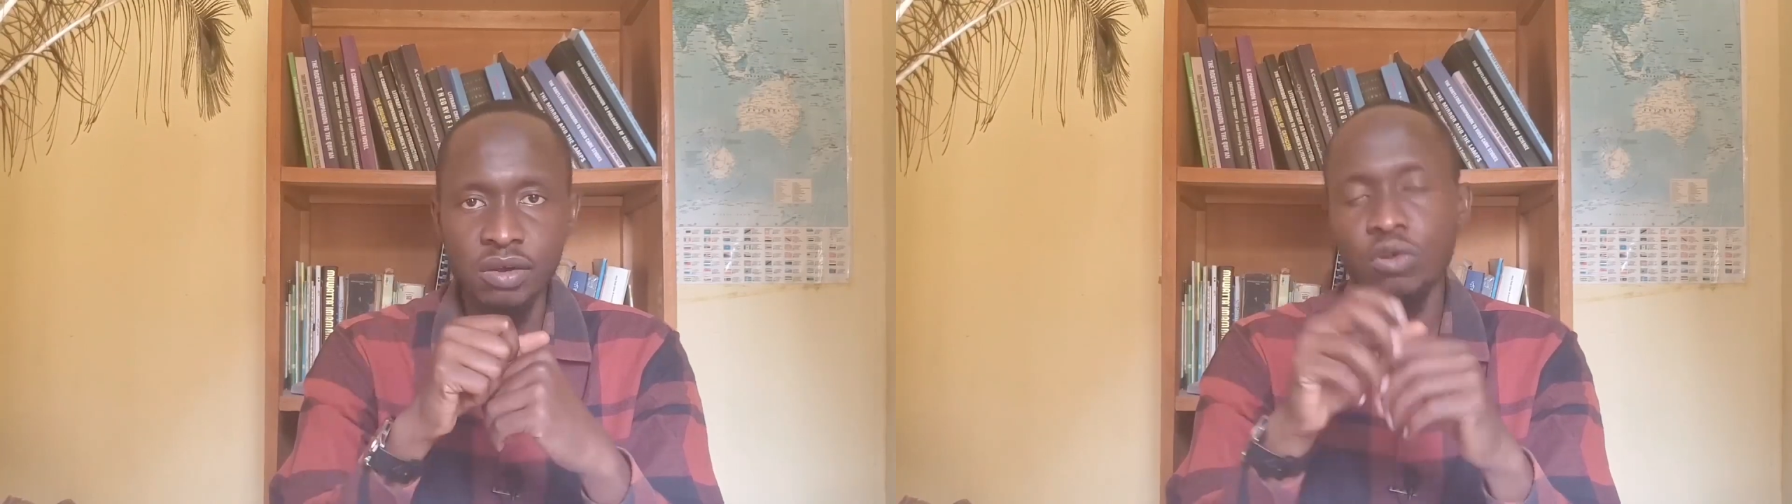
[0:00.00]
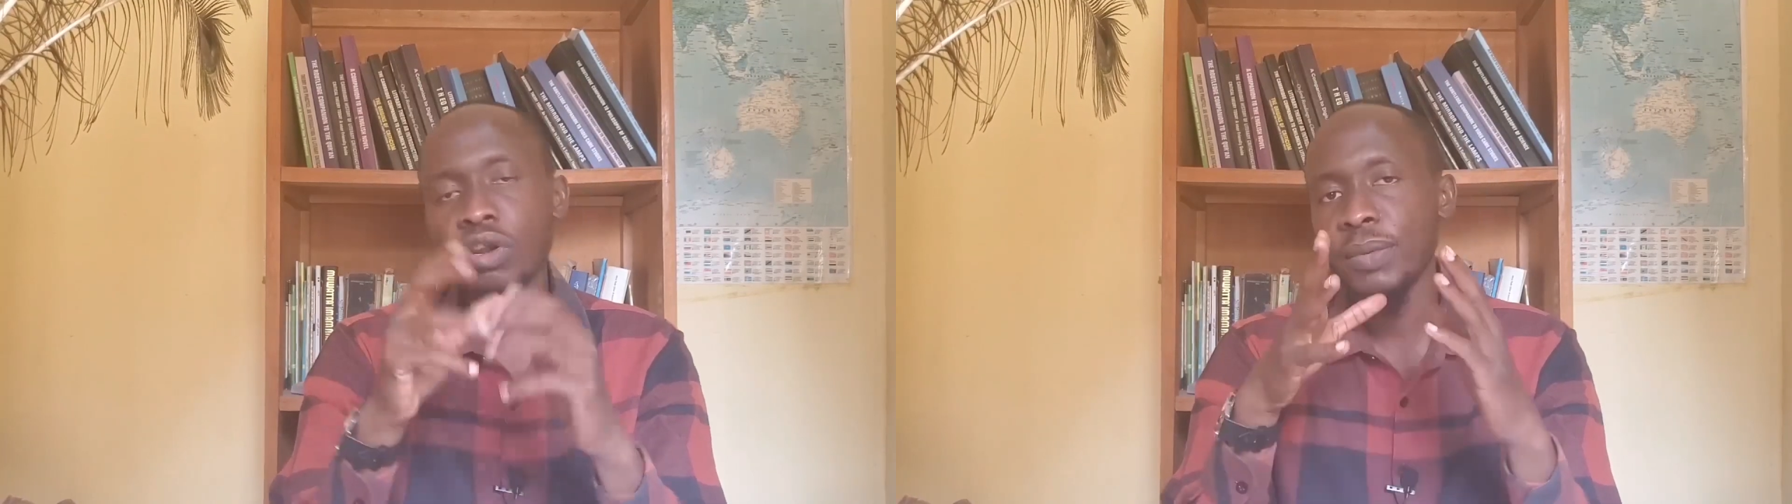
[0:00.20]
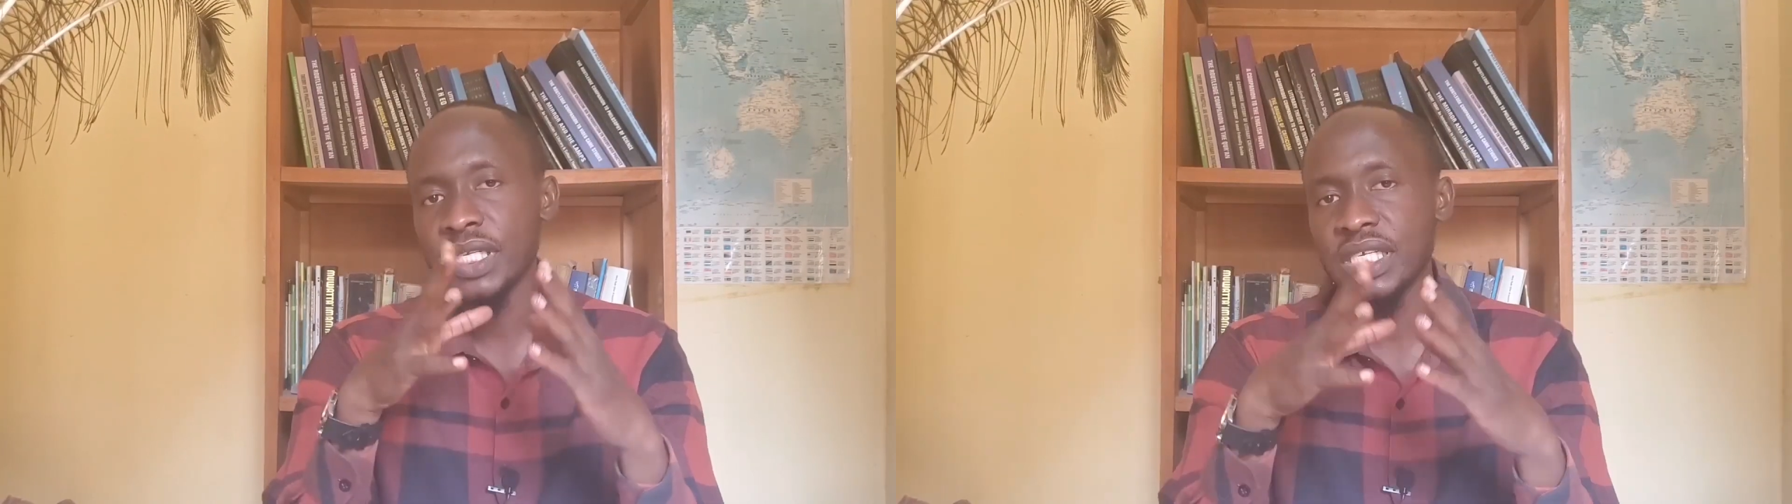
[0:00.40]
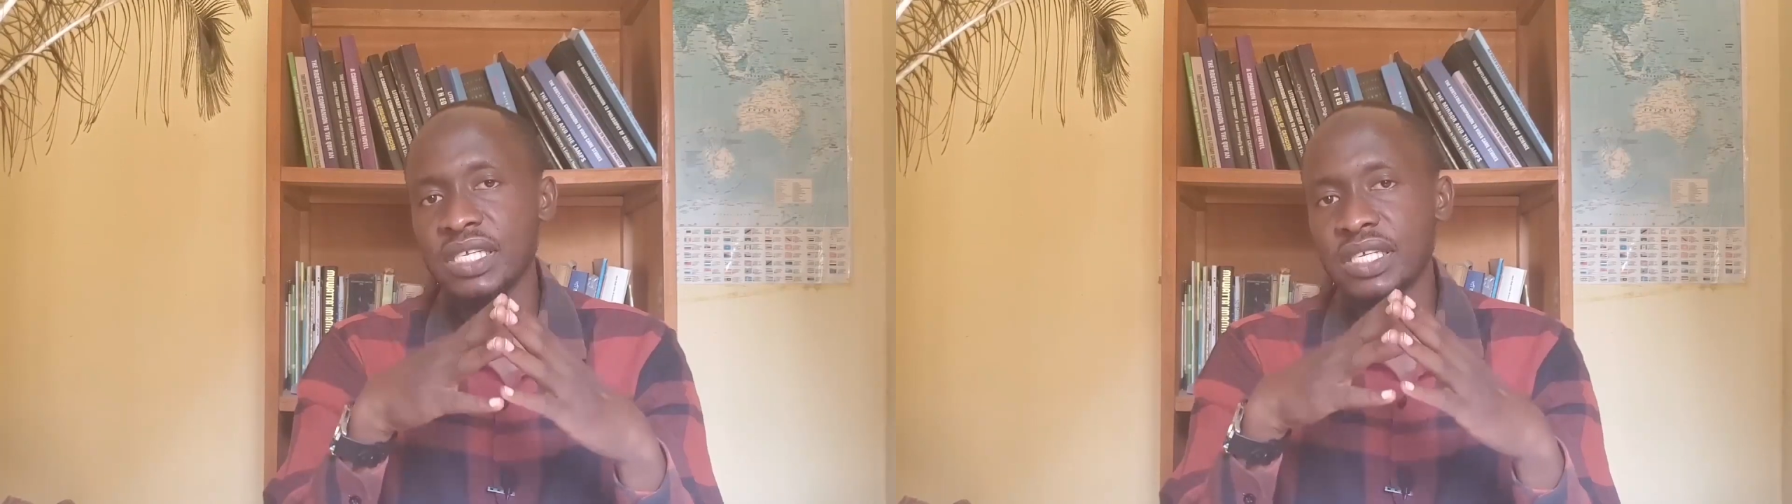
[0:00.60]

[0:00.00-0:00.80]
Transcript: Rule number 6